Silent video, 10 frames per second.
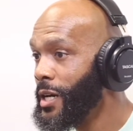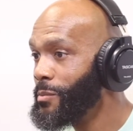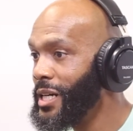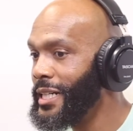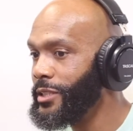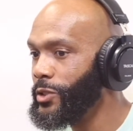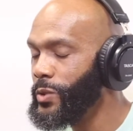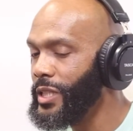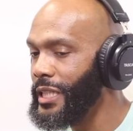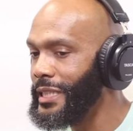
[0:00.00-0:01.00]
But
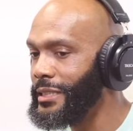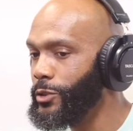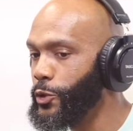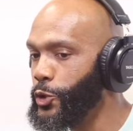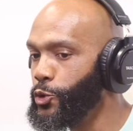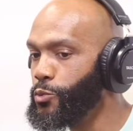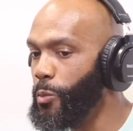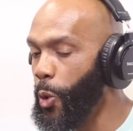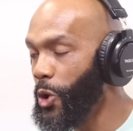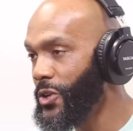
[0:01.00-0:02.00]
you can do
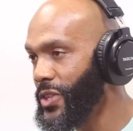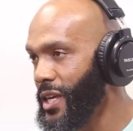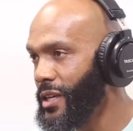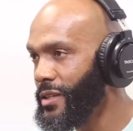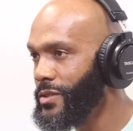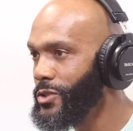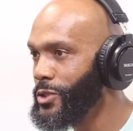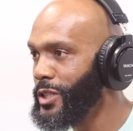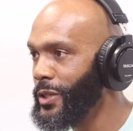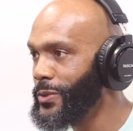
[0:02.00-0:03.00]
more things,
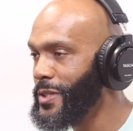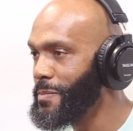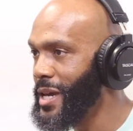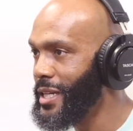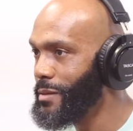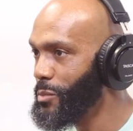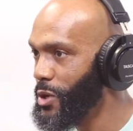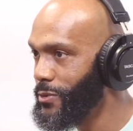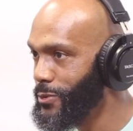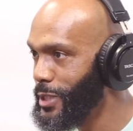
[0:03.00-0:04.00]
you know, to make it
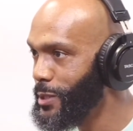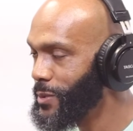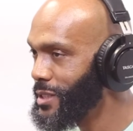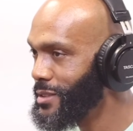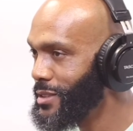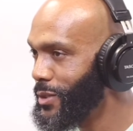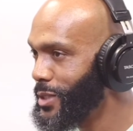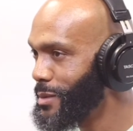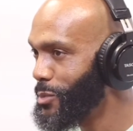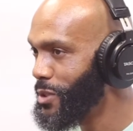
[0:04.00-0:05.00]
more frequent. You know,
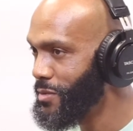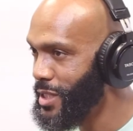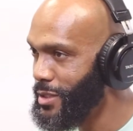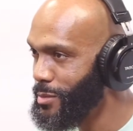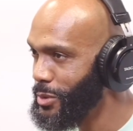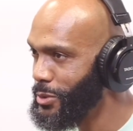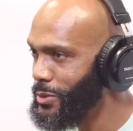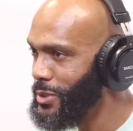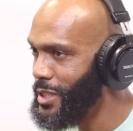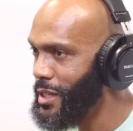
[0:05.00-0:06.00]
eat more
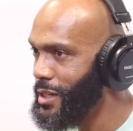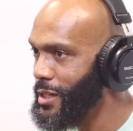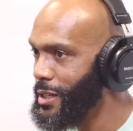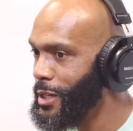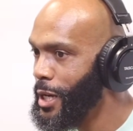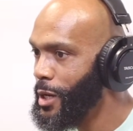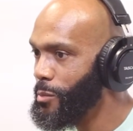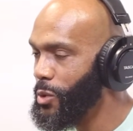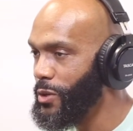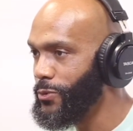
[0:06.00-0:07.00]
vegetables,
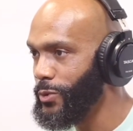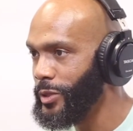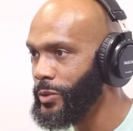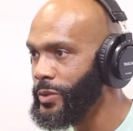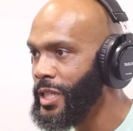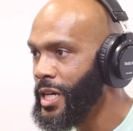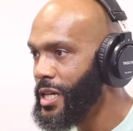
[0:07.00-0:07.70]
more fruit.